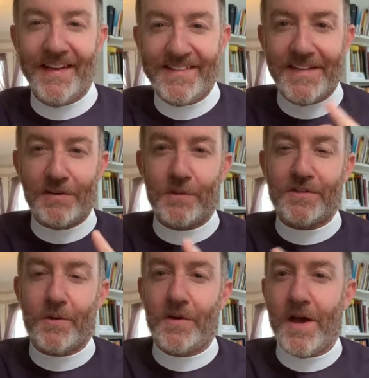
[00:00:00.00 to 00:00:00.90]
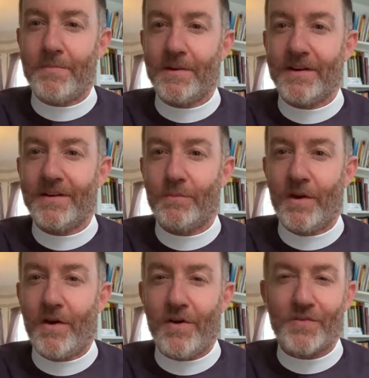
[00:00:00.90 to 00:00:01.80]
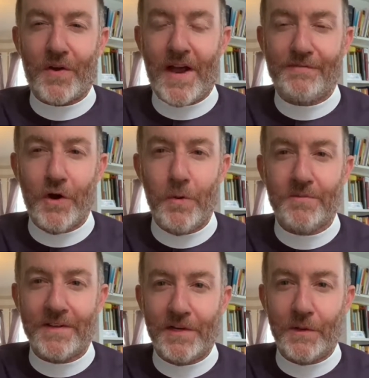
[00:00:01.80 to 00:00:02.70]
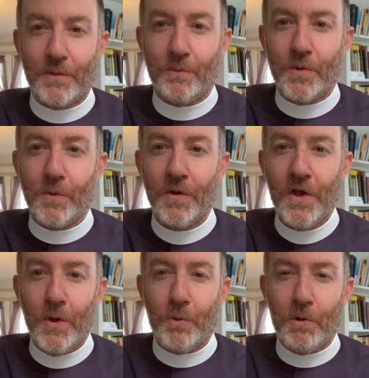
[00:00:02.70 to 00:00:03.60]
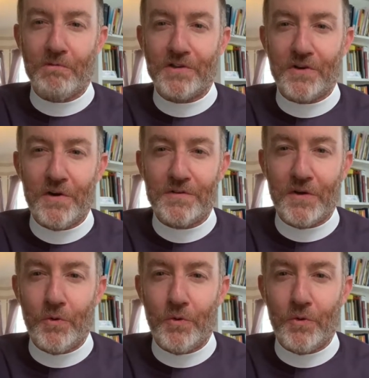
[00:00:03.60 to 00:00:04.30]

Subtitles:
It says what's going on, but we also kind of hopes that it will return to